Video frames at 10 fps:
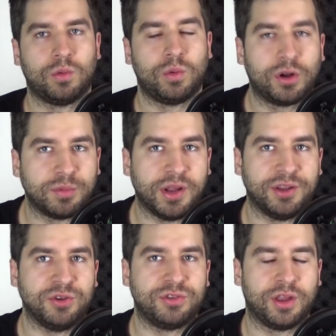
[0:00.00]
Welcome to
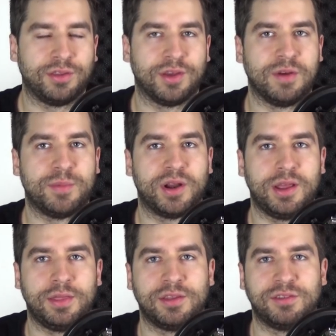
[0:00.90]
Andrew Says,
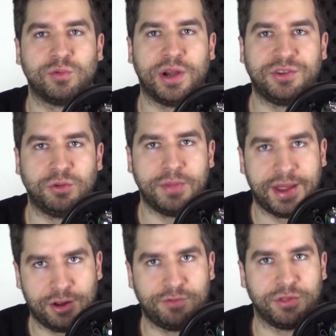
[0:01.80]
everybody. This is Rachel
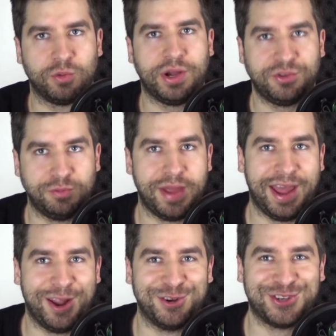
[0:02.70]
Maddow for the Rachel
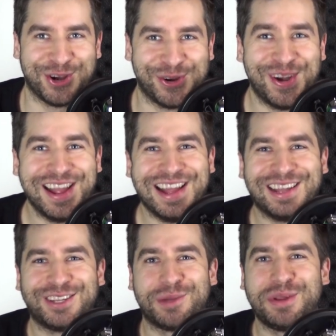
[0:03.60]
Maddow Show.
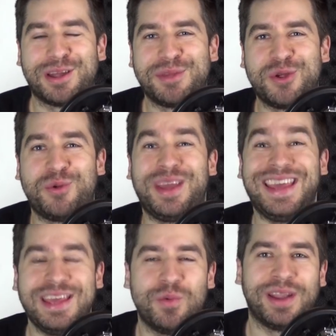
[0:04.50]

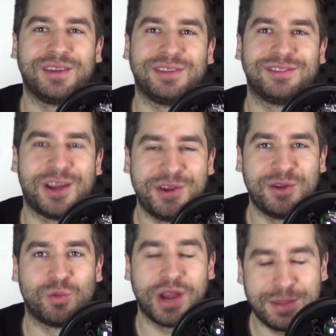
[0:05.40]
WWE went to Saudi
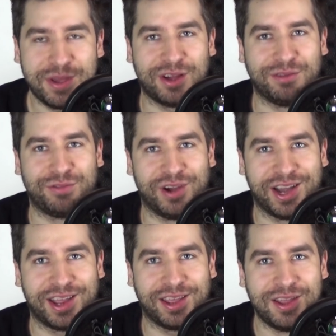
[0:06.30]
Arabia on
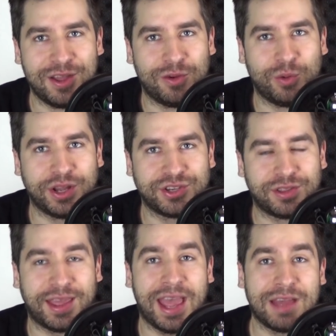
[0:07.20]
Friday,
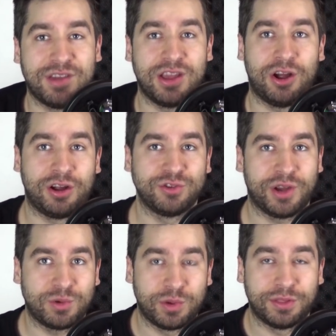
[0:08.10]
which they have a
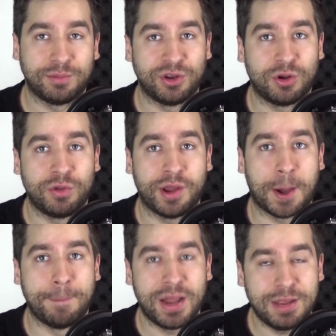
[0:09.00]
contract with them to go
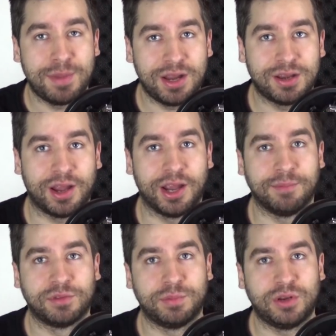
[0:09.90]
there many, many
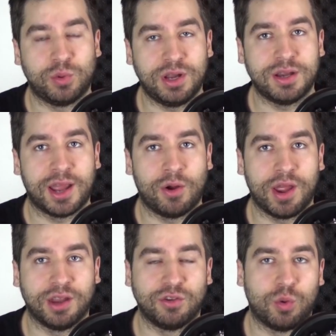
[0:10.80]
times between now
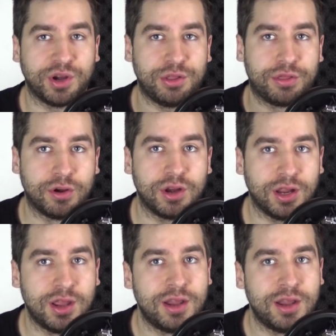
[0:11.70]
and 2030.